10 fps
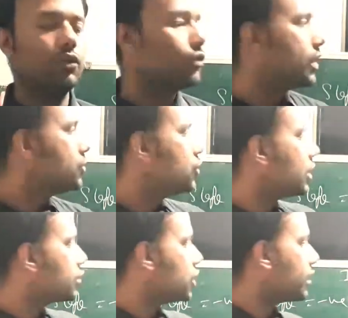You can
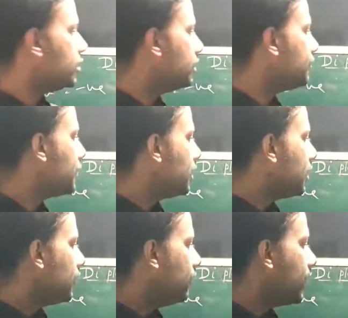check here,
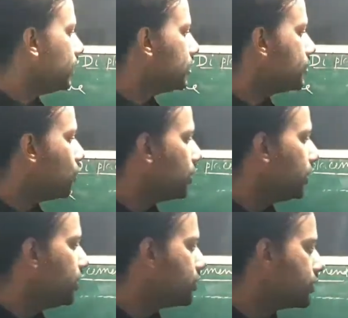when this body
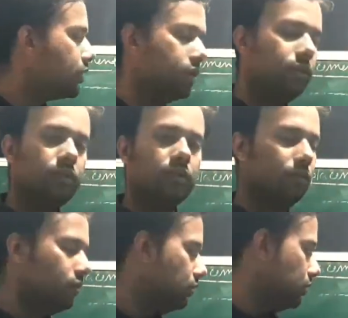reaches here
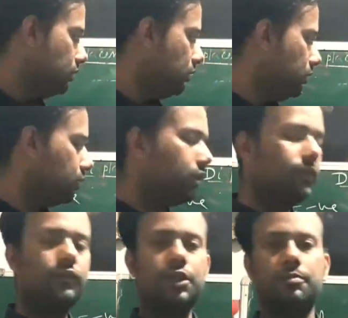
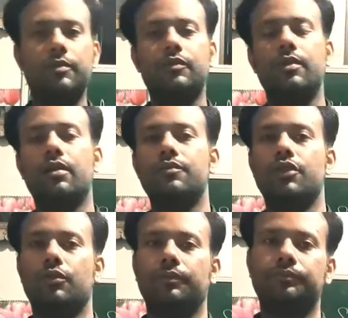the displacement becomes 0.